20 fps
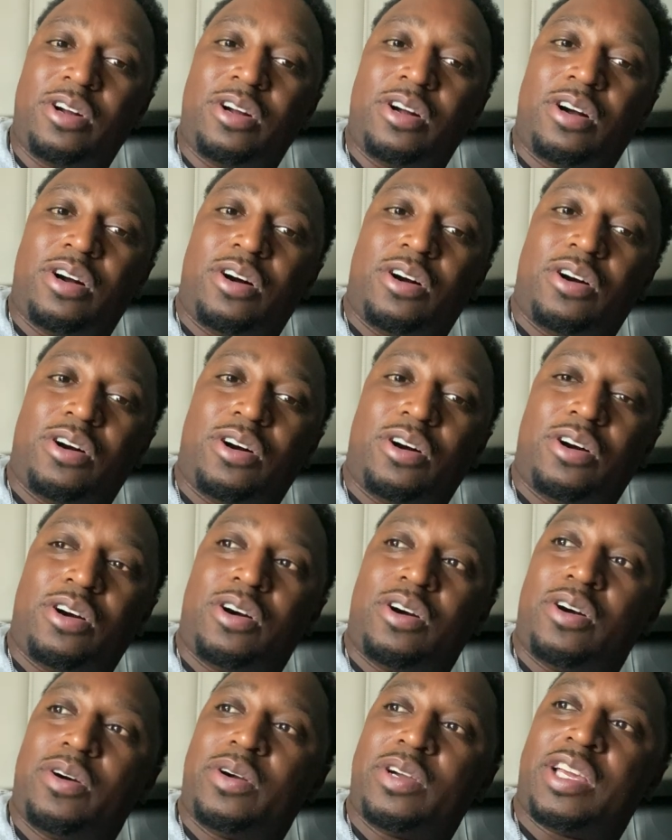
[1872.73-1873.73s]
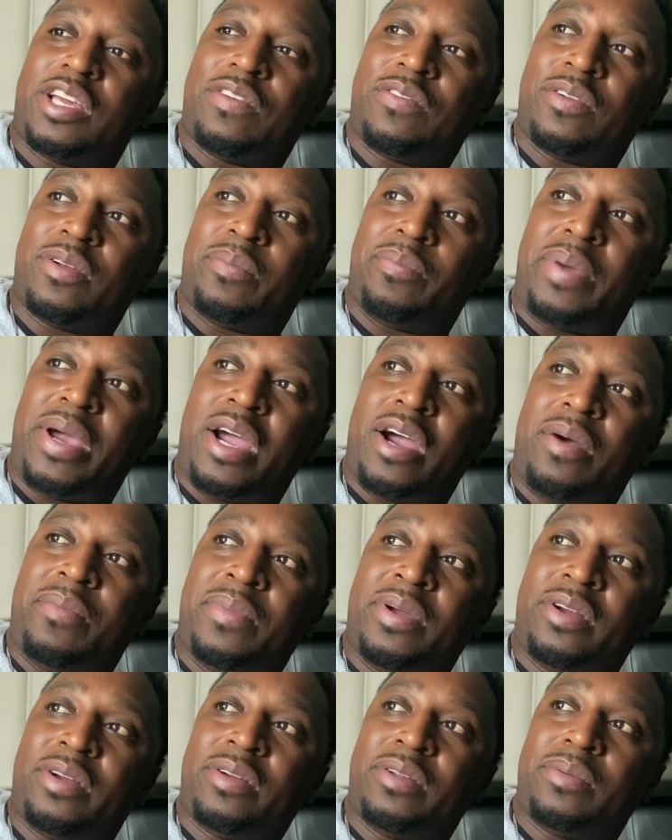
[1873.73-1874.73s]
or giving them bare
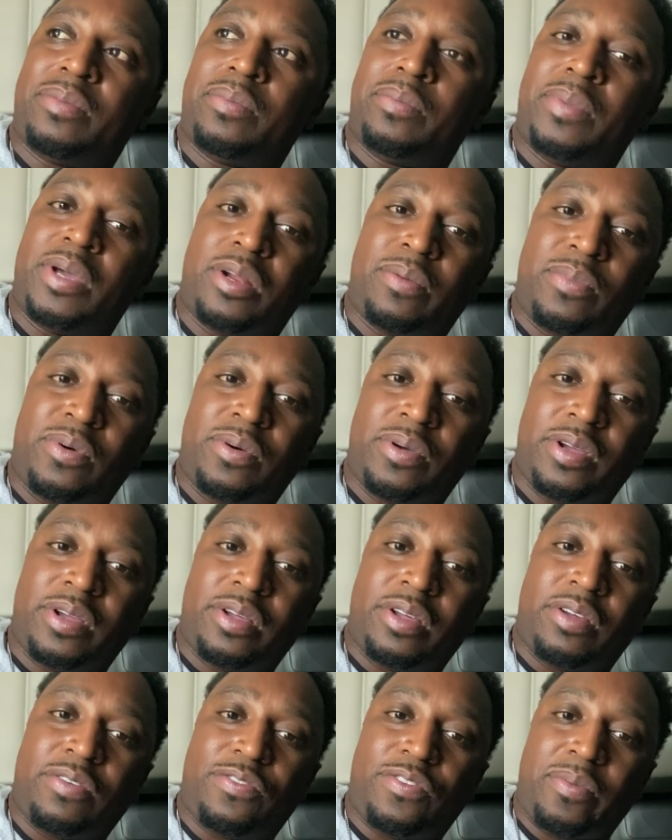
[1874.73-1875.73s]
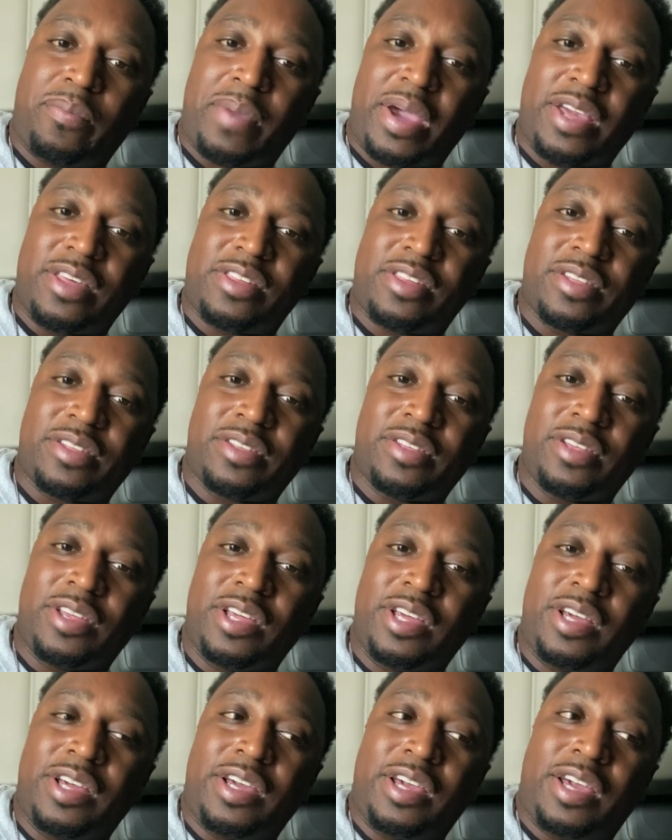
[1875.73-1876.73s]
minimum information
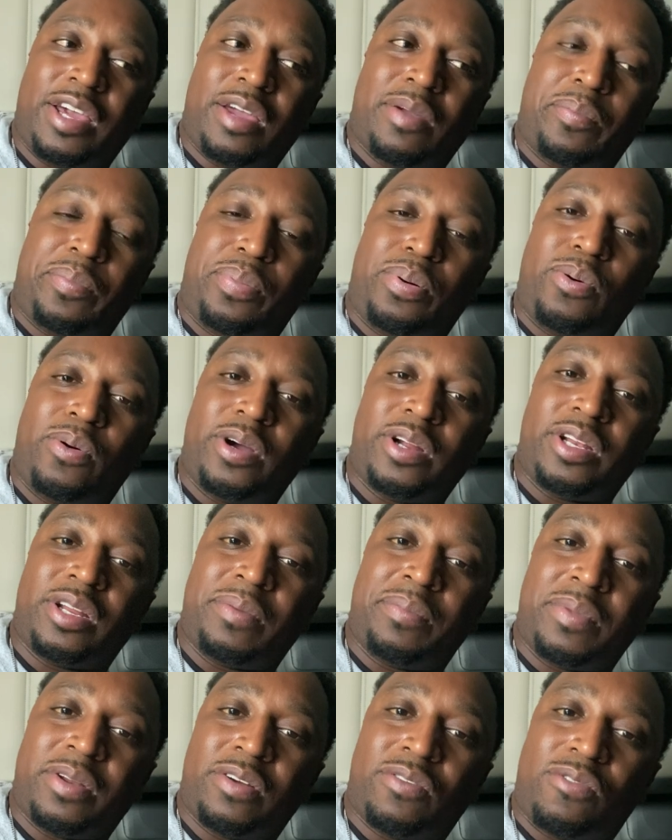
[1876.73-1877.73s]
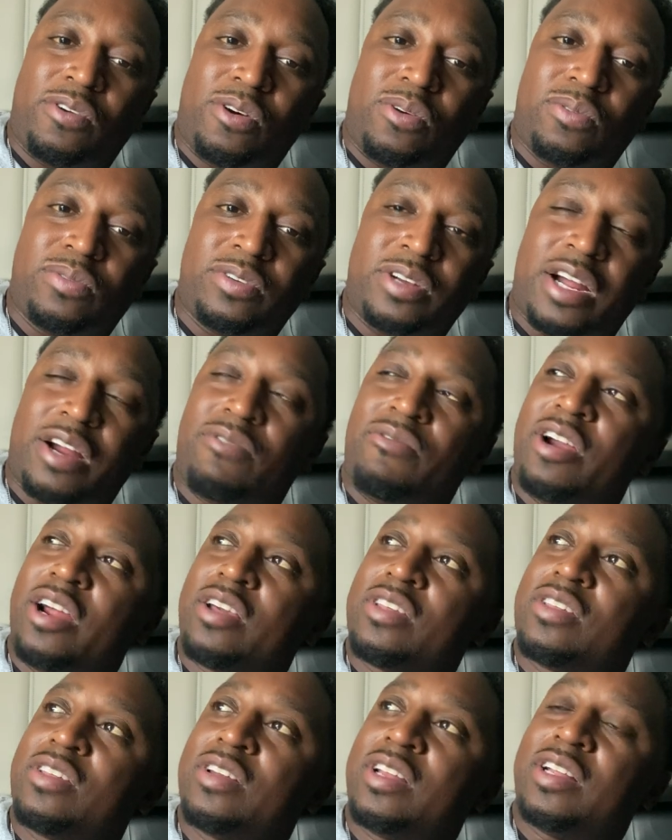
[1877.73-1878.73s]
and pointing them in the wrong
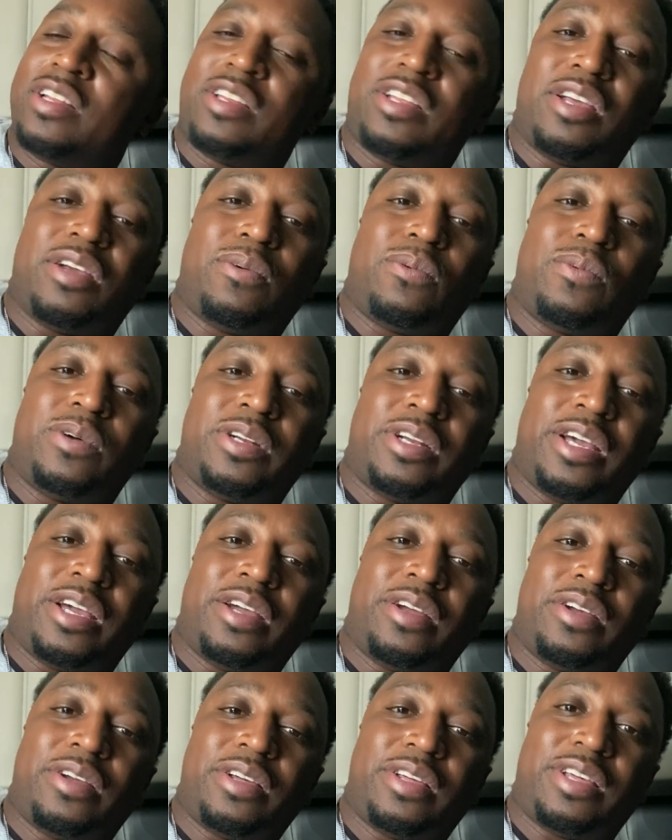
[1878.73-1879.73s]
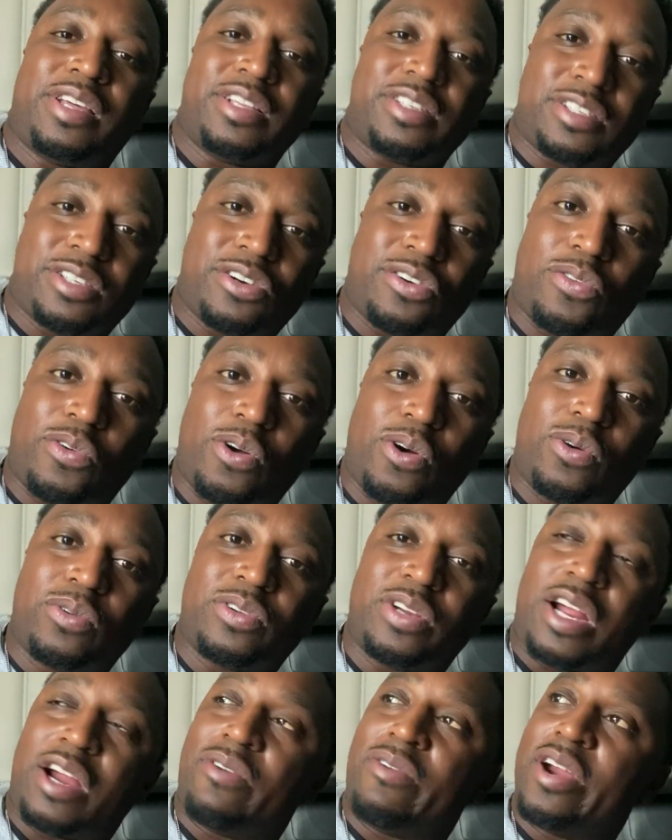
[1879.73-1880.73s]
direction, and then when they get to the wrong
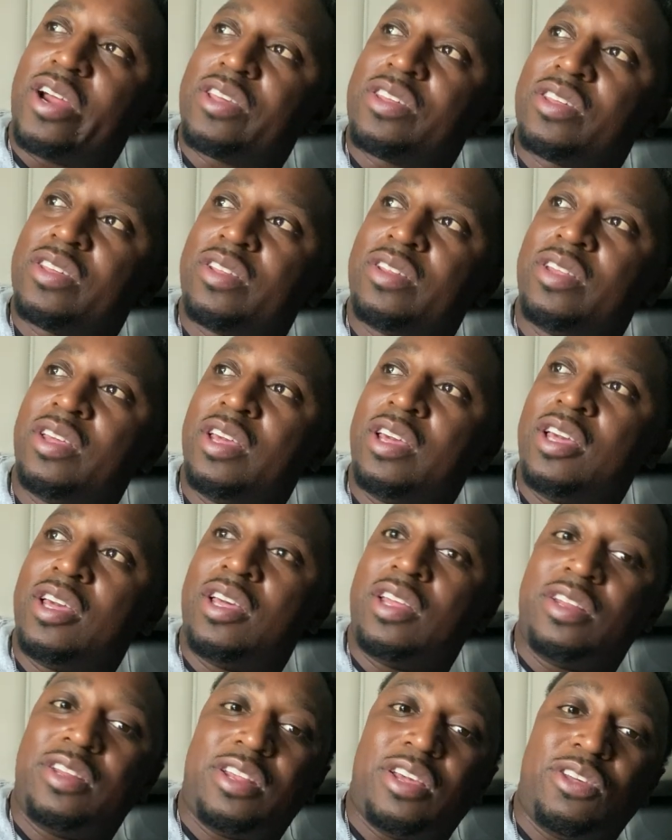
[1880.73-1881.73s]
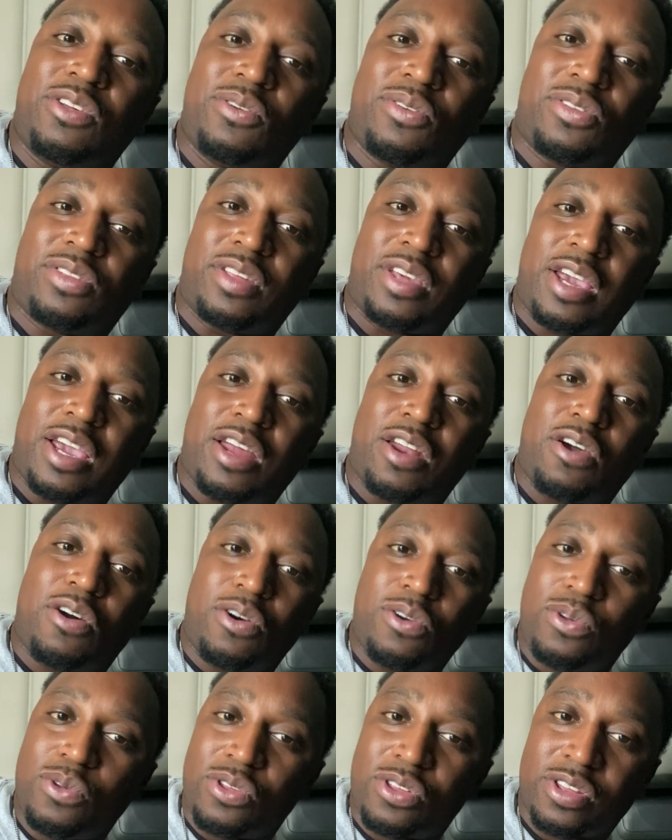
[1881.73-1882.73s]
direction, then you're saying,
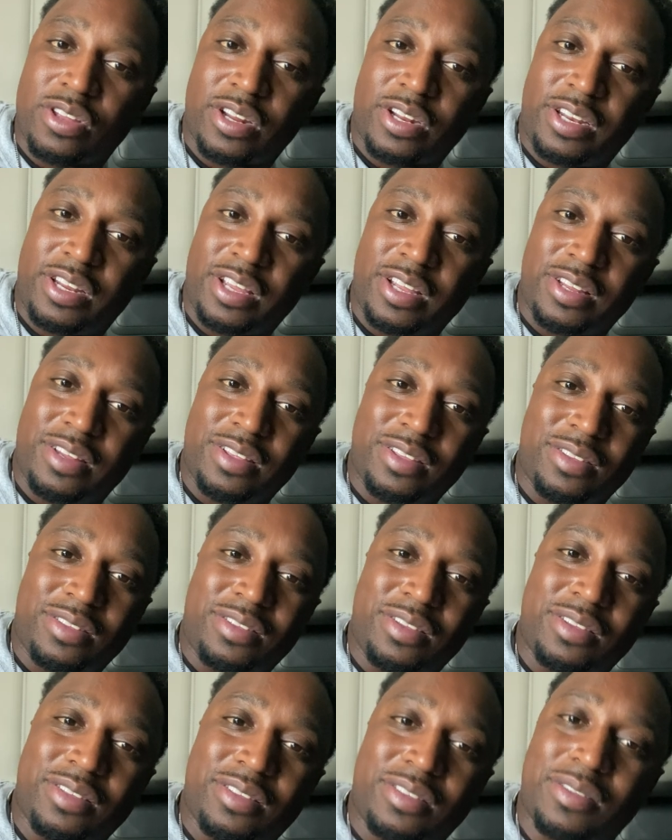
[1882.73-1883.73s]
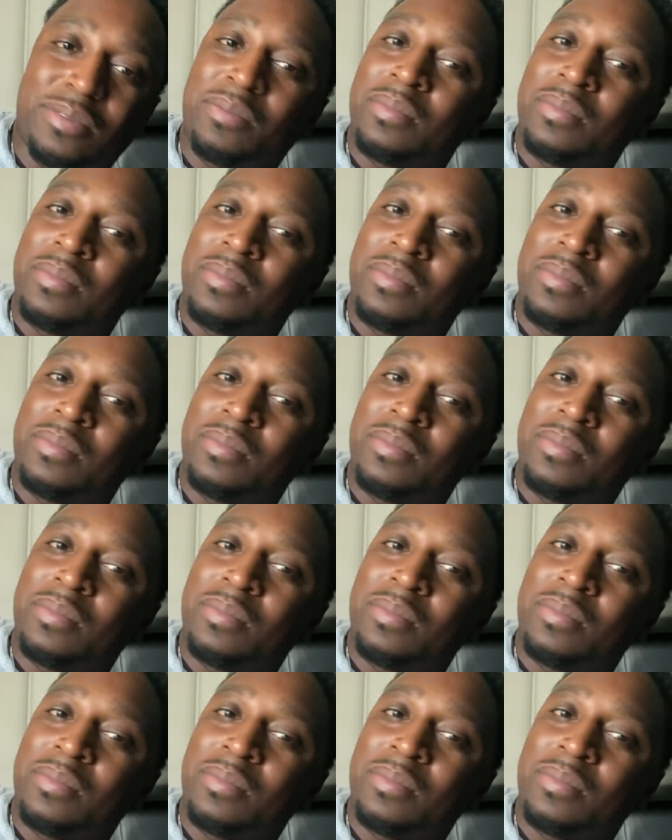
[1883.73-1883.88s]
oh, you should have did this.